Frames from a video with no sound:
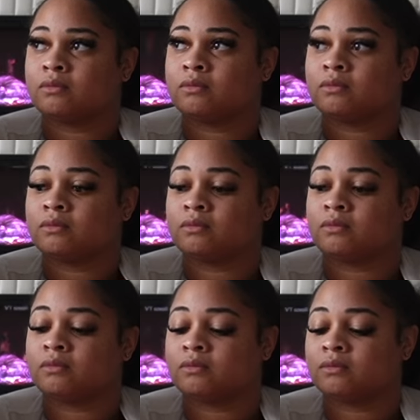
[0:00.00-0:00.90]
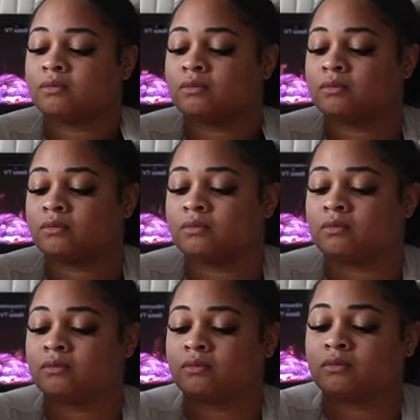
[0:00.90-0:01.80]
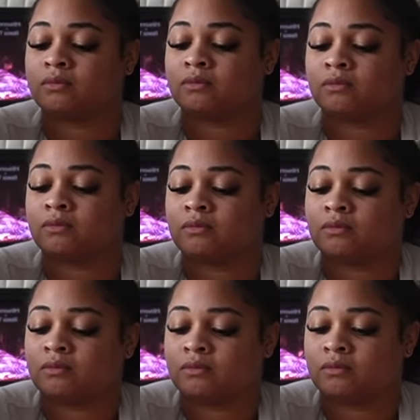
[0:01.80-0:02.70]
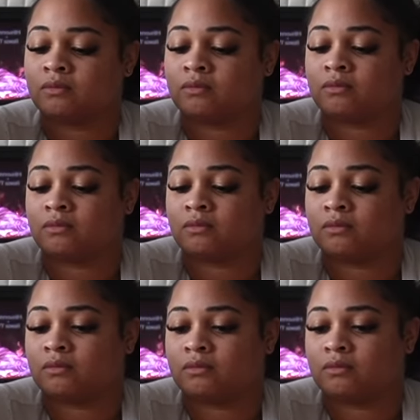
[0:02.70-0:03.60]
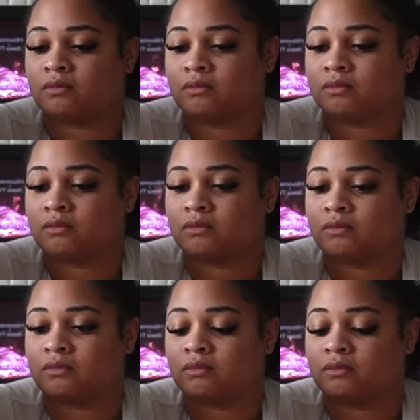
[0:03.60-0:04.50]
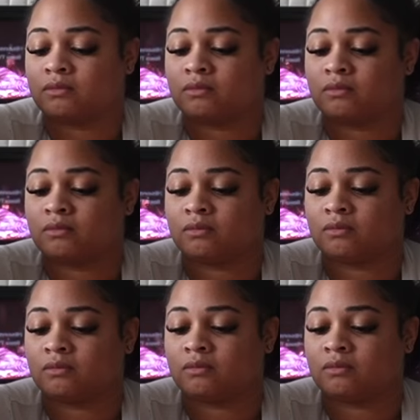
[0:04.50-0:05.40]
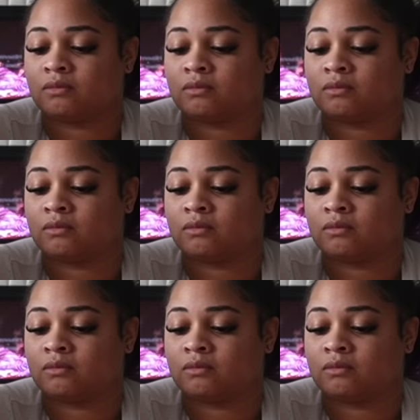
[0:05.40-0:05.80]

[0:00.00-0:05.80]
(not speaking)